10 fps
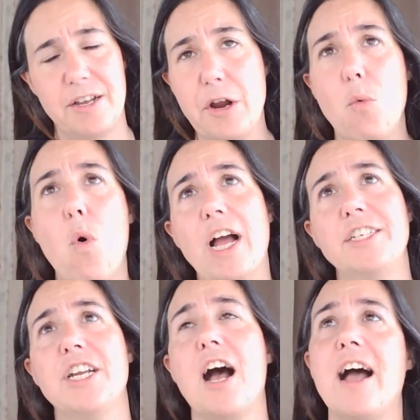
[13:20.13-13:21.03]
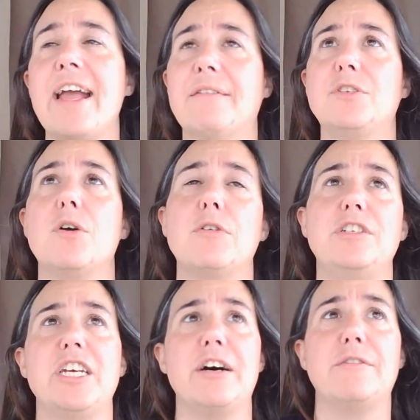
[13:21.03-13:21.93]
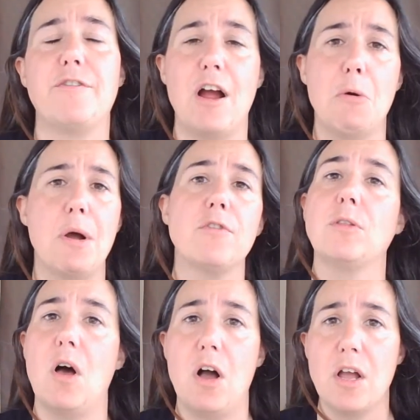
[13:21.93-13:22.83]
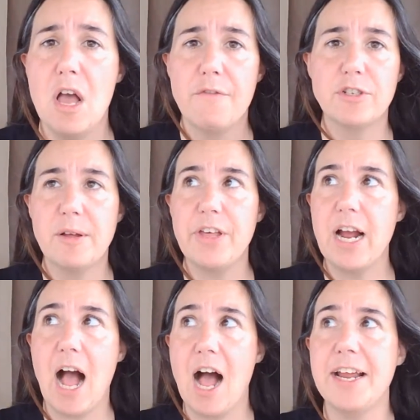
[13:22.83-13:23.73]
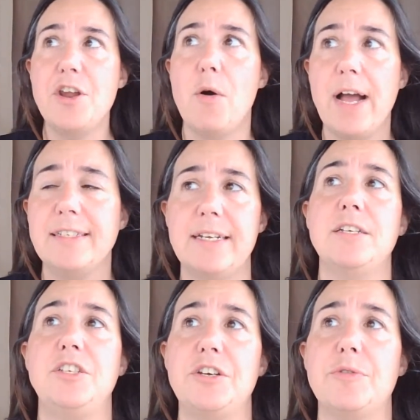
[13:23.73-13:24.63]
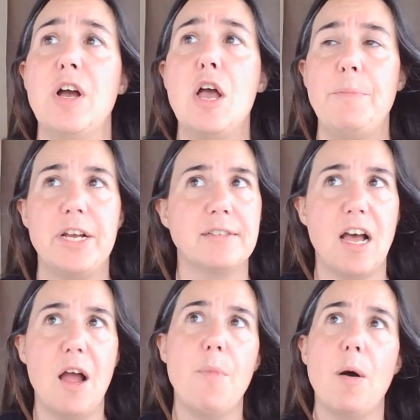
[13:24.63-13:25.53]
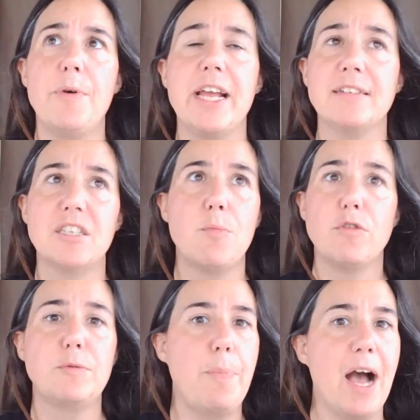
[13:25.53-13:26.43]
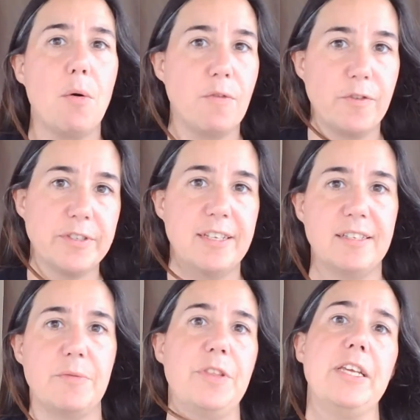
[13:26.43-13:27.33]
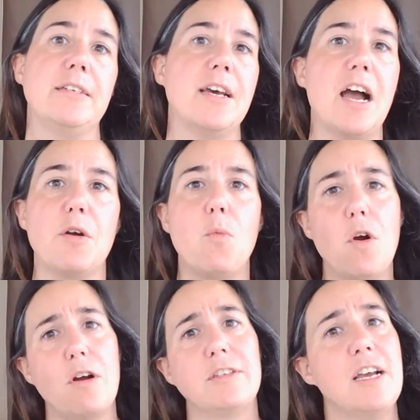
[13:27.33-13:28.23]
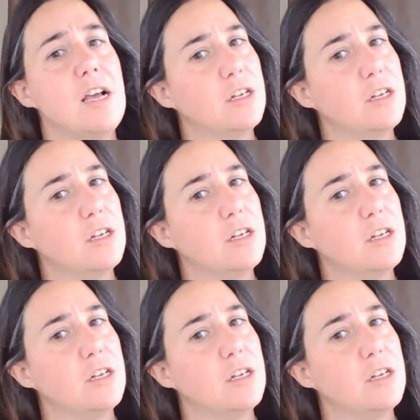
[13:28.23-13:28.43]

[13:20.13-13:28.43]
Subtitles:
Why should I have to go to jail for however long for something I know I didn't do because I'm up against the most powerful system in the entire world